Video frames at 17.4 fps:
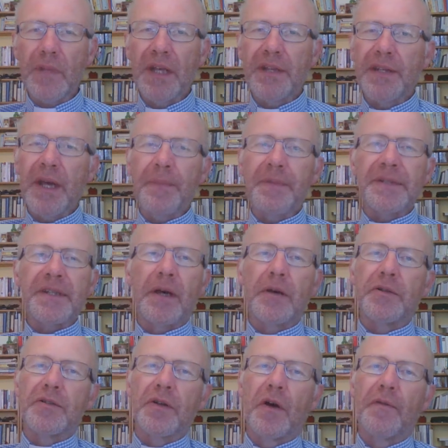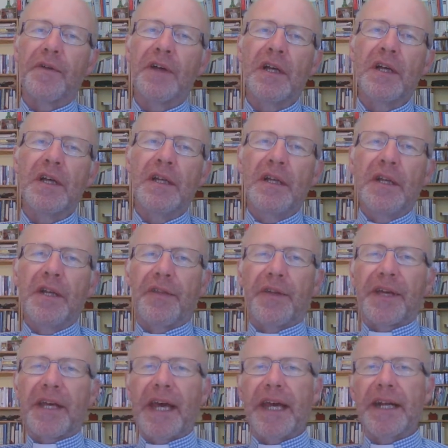The episode of
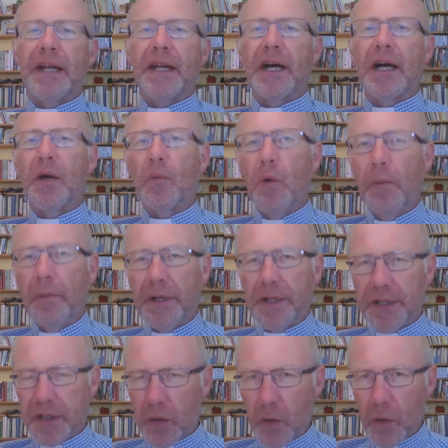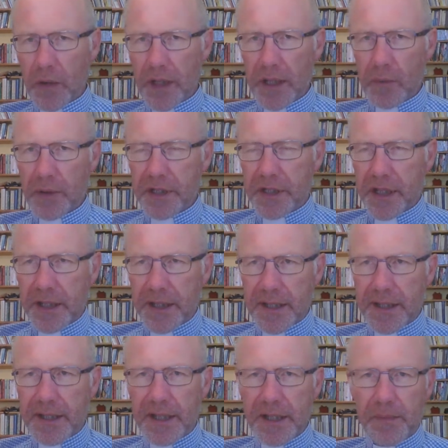the Canaanite woman talking with
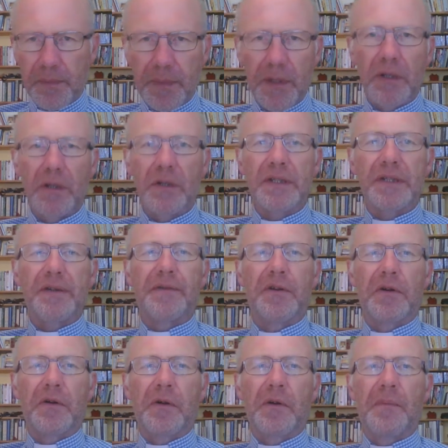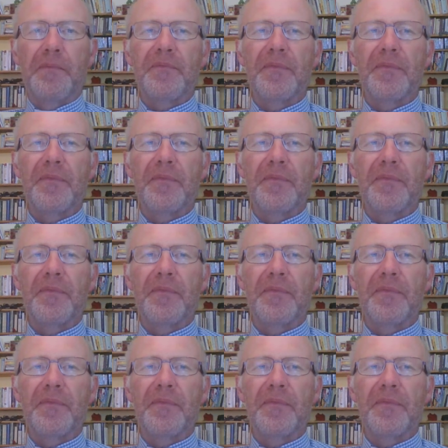Jesus is beautiful.